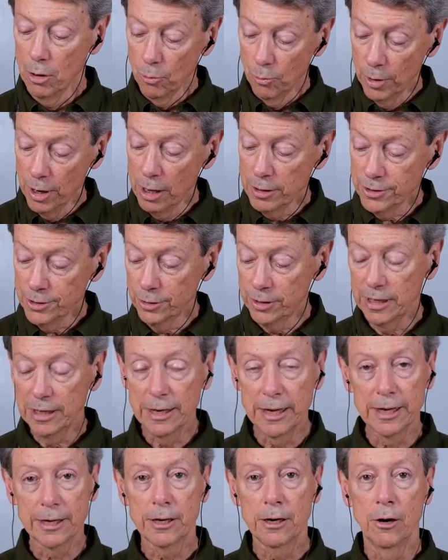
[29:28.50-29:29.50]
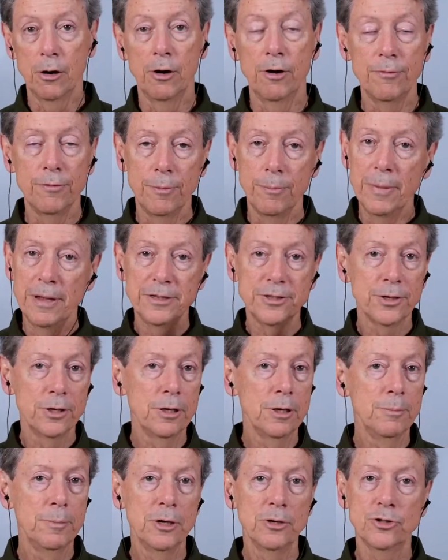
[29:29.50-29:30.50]
We also can let go of
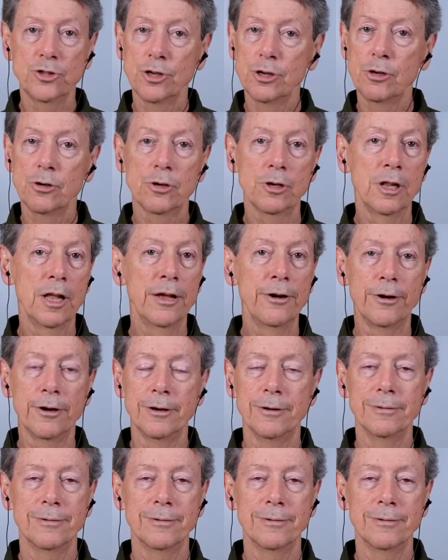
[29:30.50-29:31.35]
mental emotional clutter.